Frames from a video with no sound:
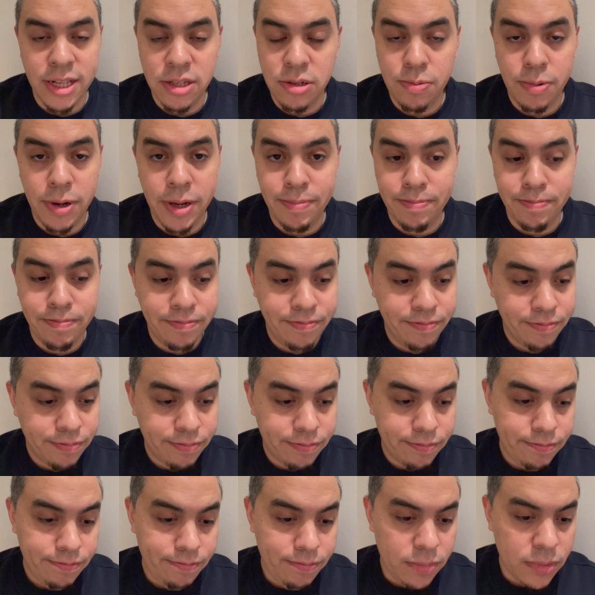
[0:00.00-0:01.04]
win.
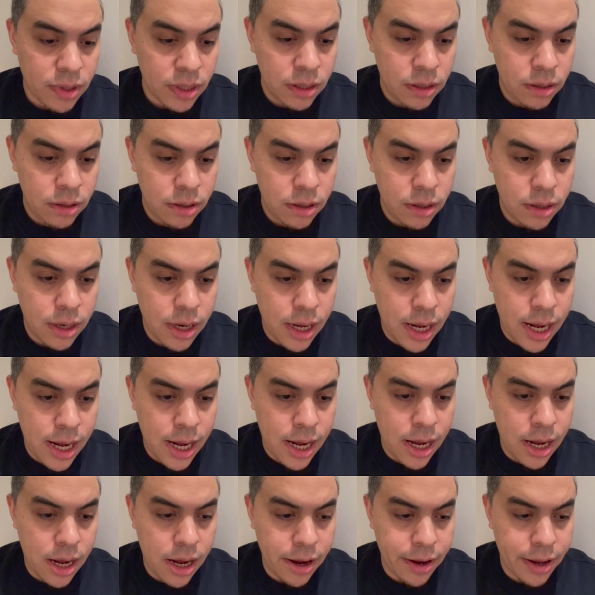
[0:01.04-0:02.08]

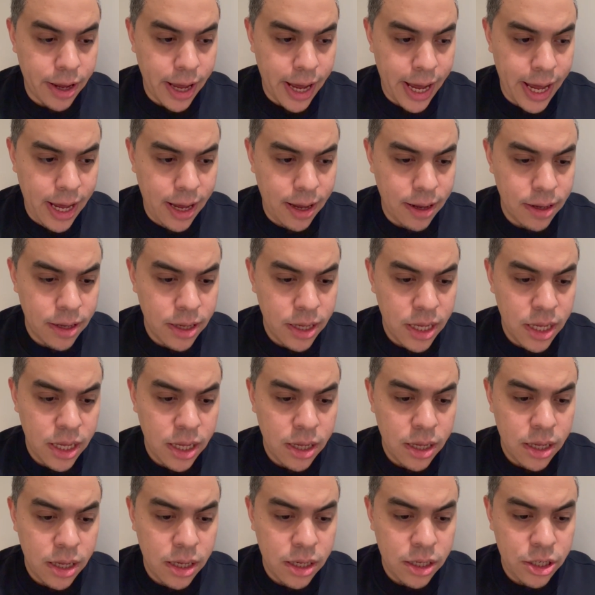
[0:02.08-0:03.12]
Okay.
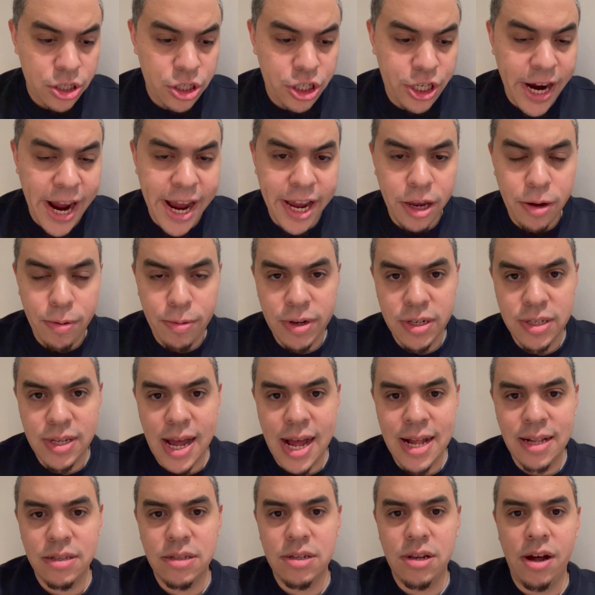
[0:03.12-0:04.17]
Jaguars
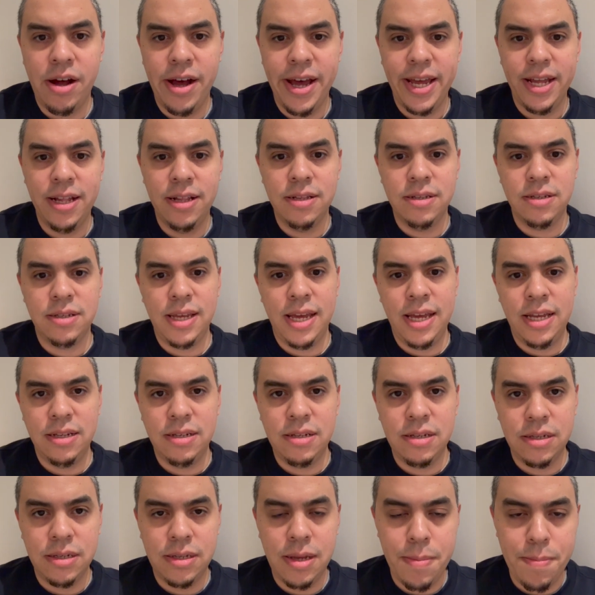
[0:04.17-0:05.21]
at Titans. It is
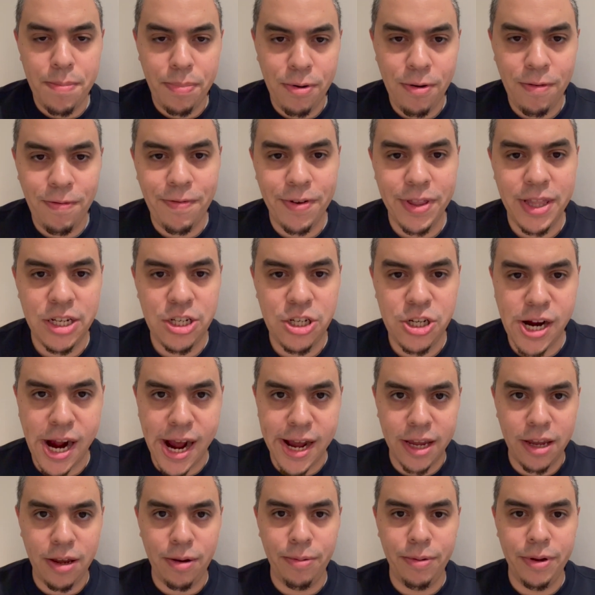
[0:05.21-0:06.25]
simple for the
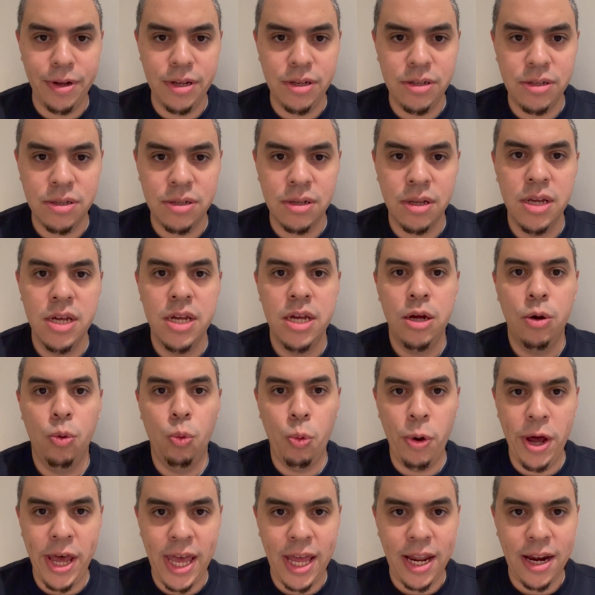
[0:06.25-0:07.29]
Jaguars.
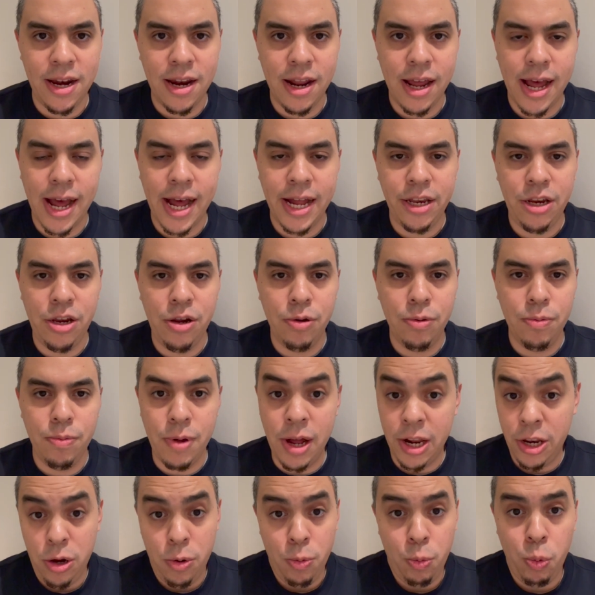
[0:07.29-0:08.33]
Win and
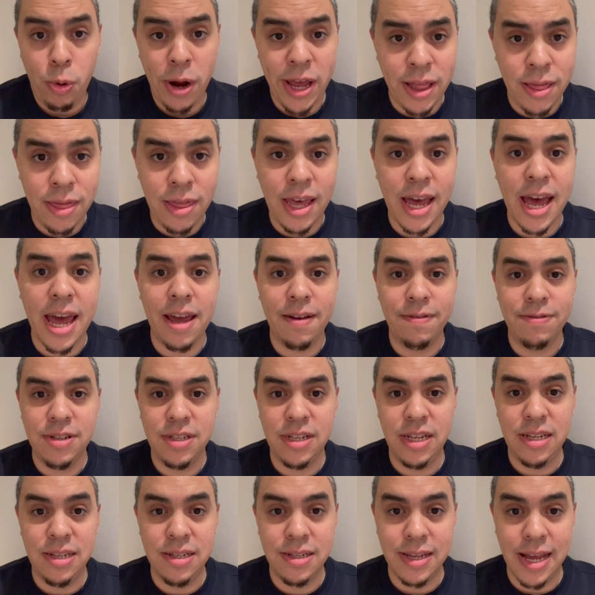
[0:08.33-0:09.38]
you win the
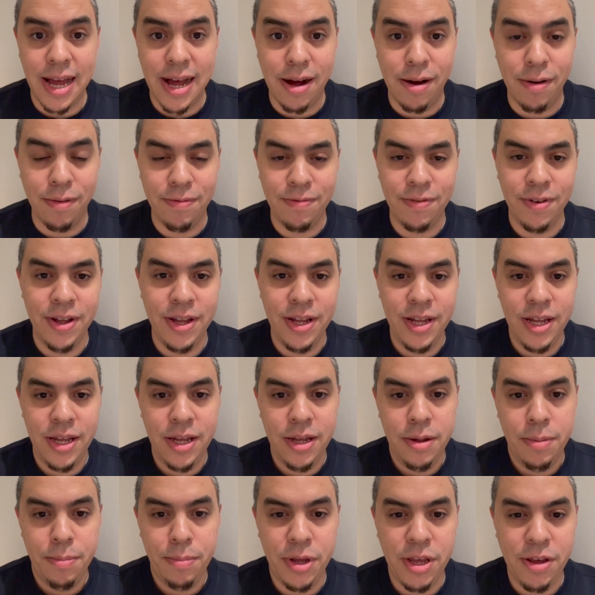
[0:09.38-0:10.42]
AFC South,
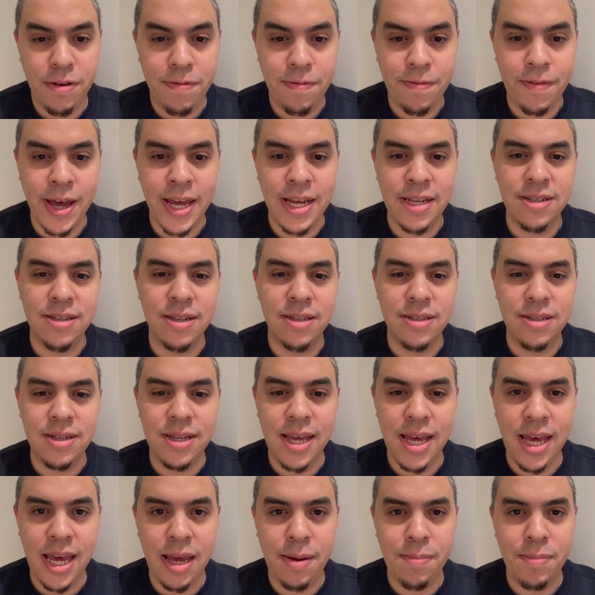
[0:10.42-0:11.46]
but you face a
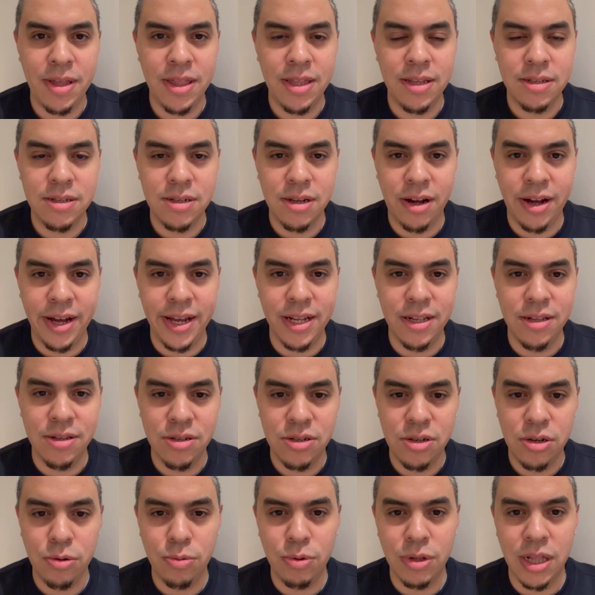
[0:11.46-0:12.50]
team in the
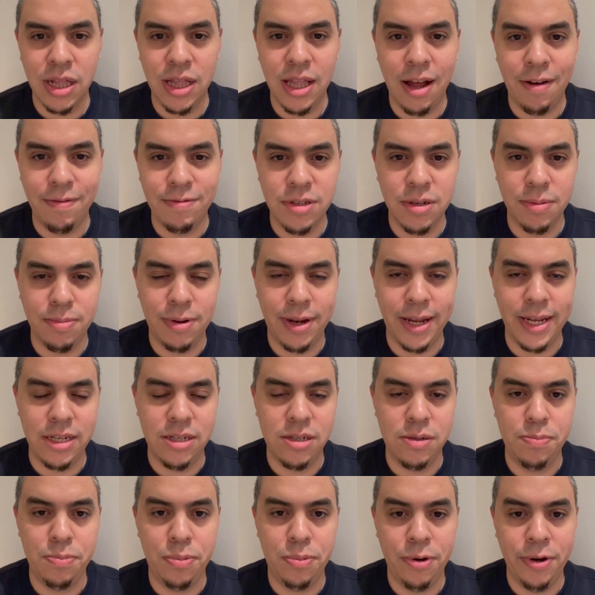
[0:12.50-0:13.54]
Titans who would love to play
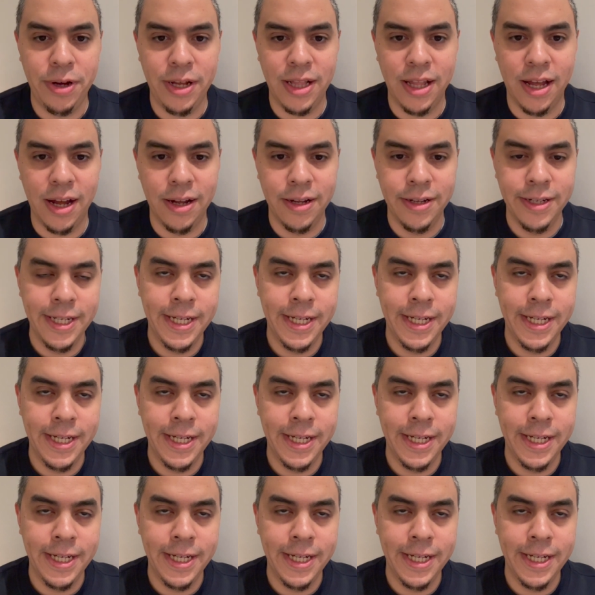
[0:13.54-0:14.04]
spoiler.